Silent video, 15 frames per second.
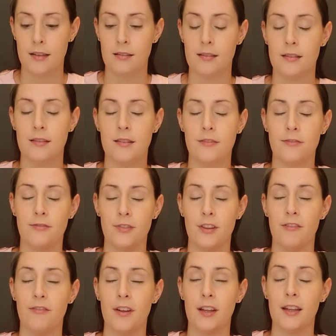This is the,
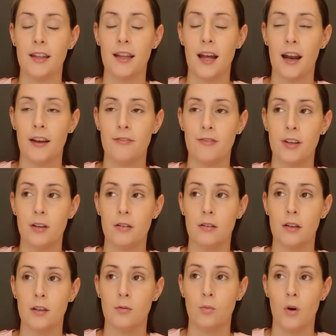the feeling that I feel
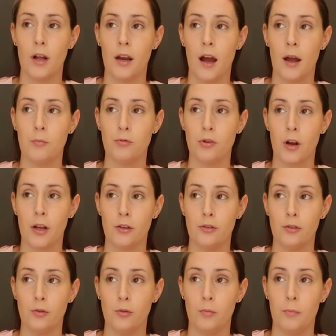is what I'm trying
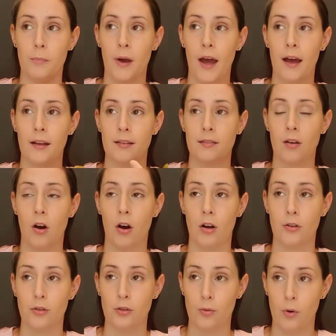to pass
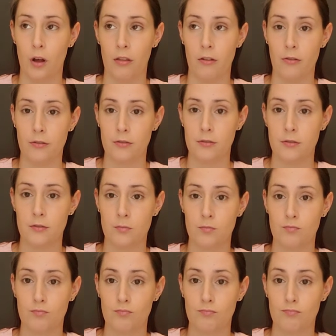on to others.
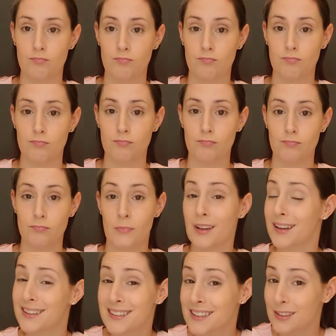
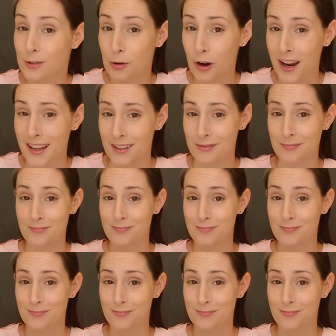Because it's great.